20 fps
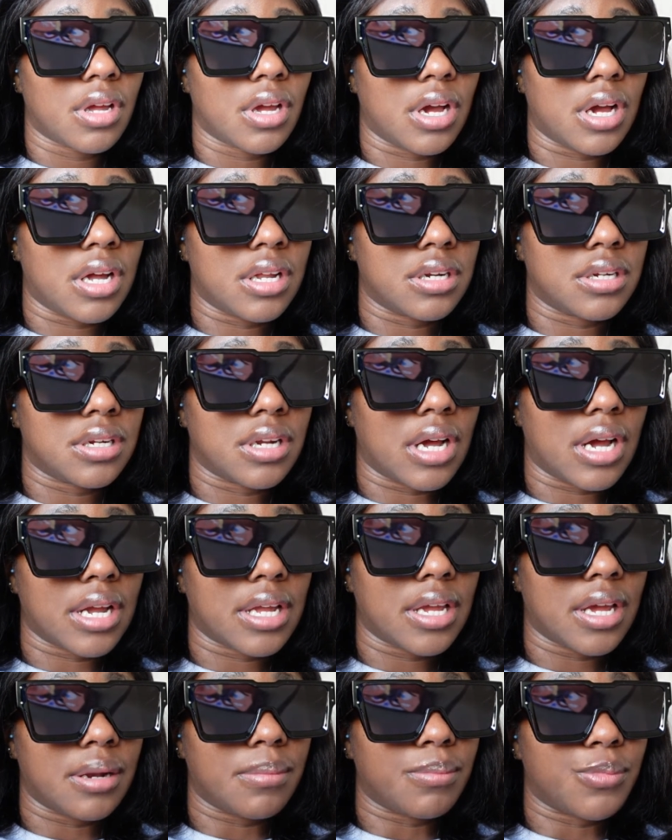and I
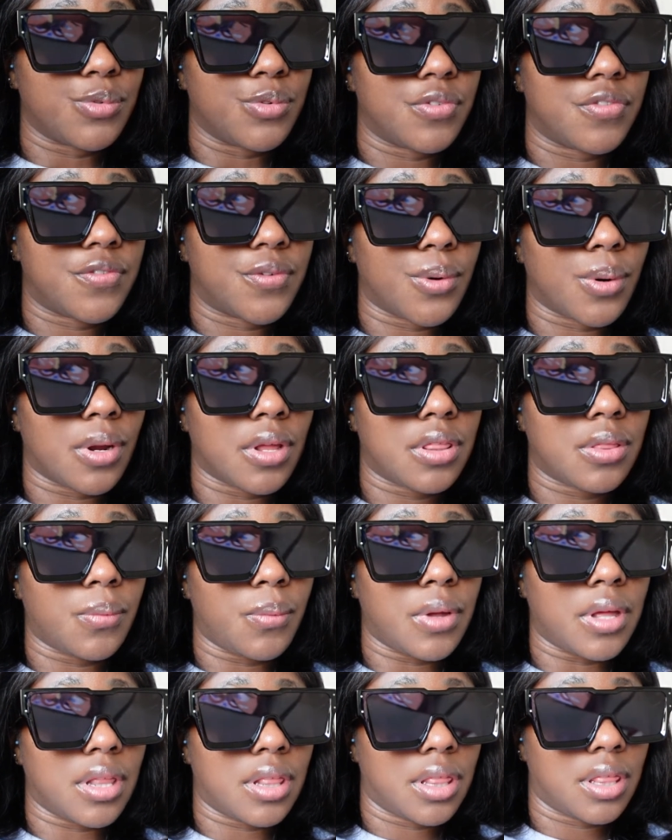can move forth
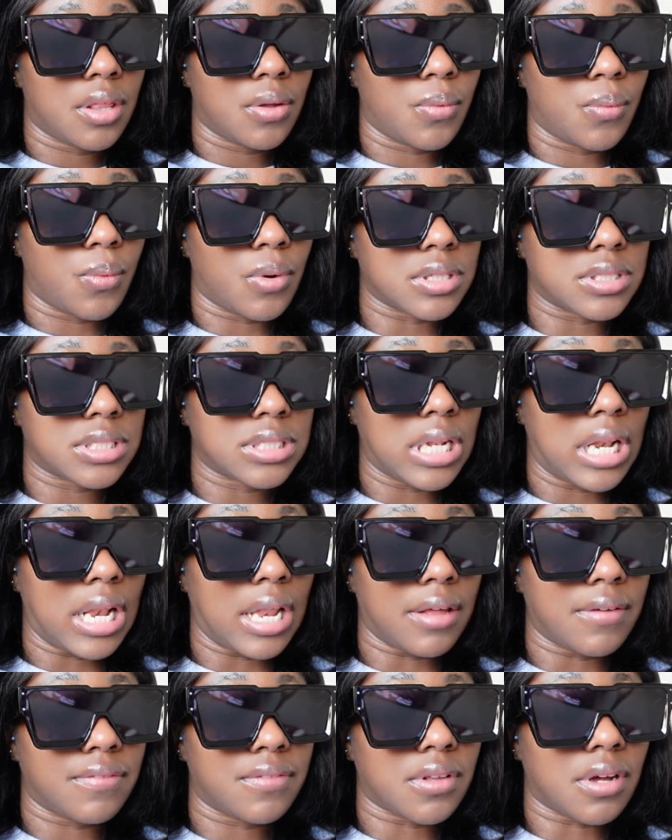with what's
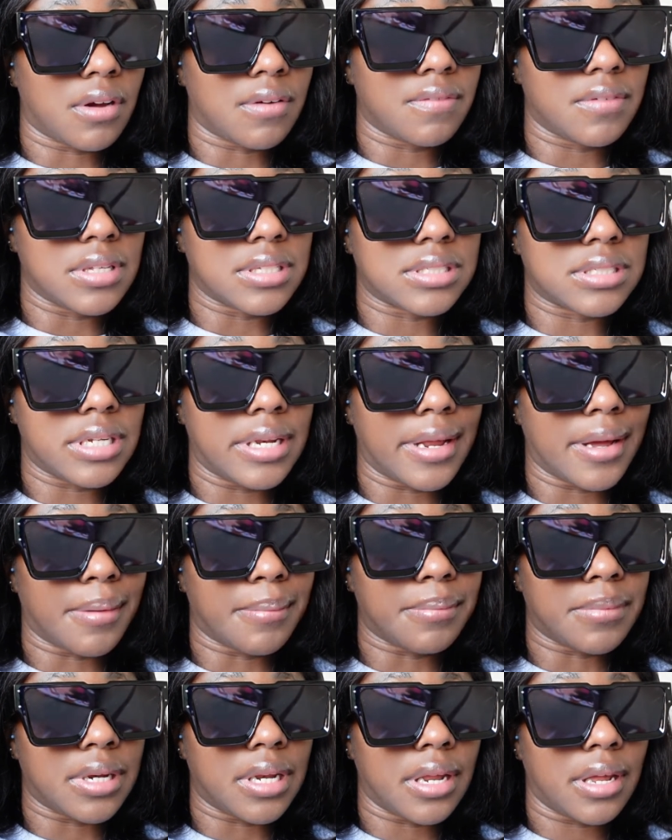left of this
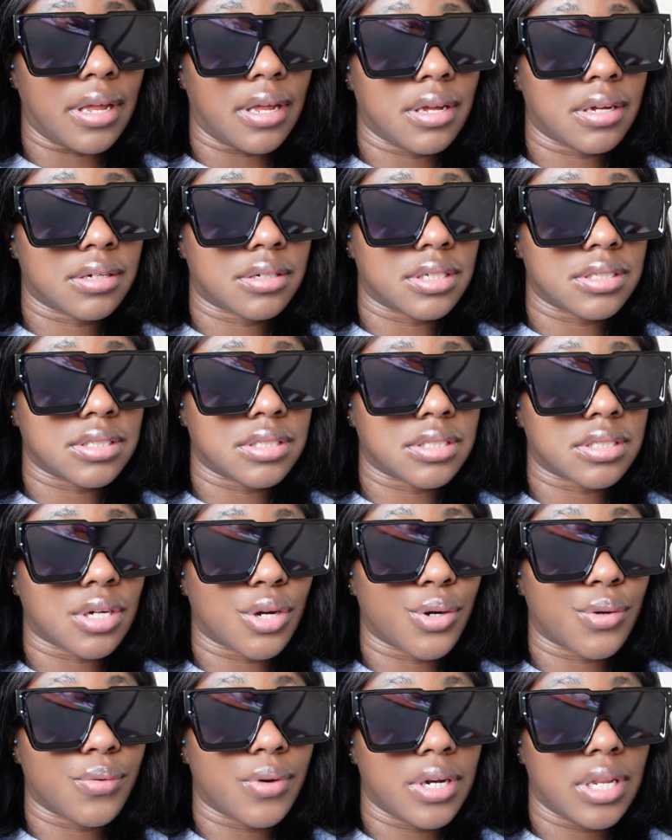damn day because it's
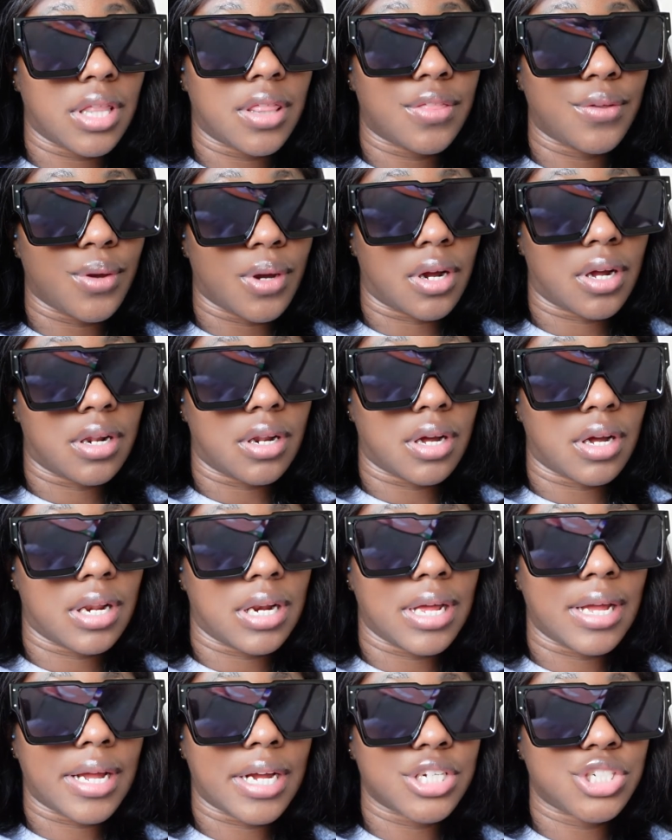already 3 o'clock,
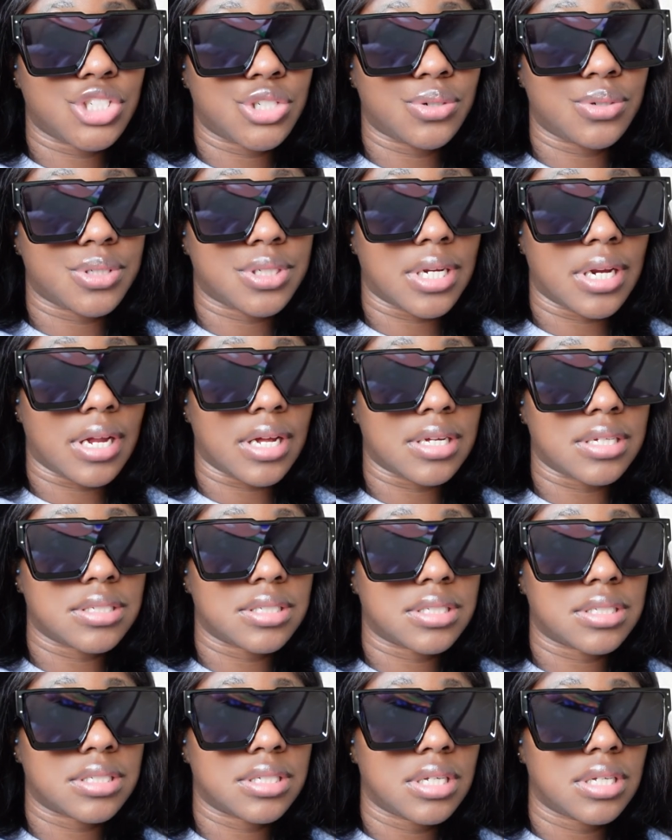like I showed you
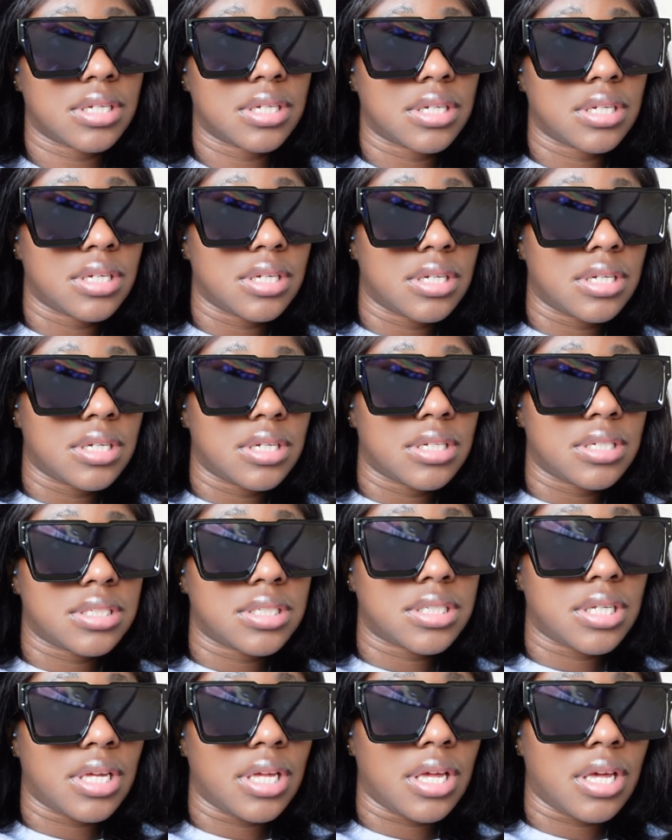guys.
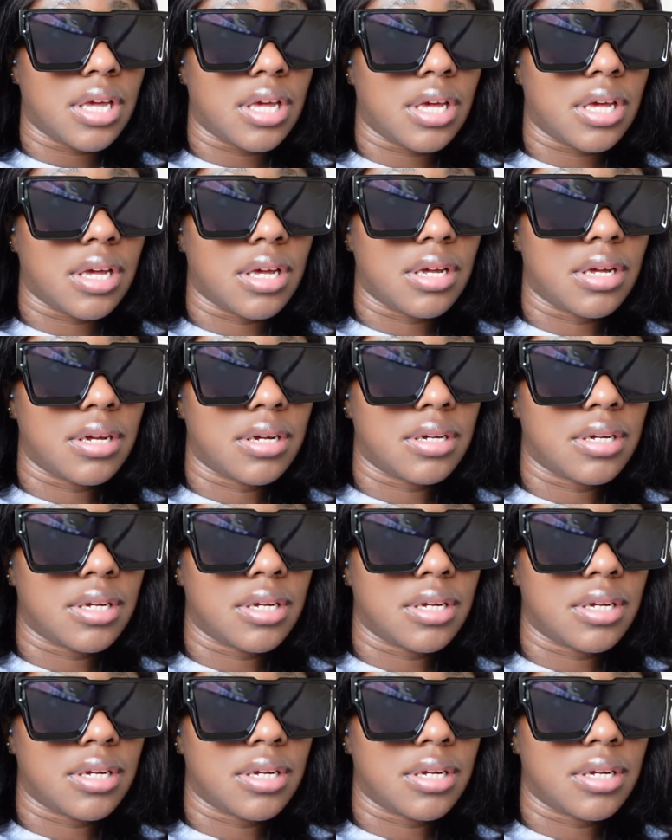So yeah,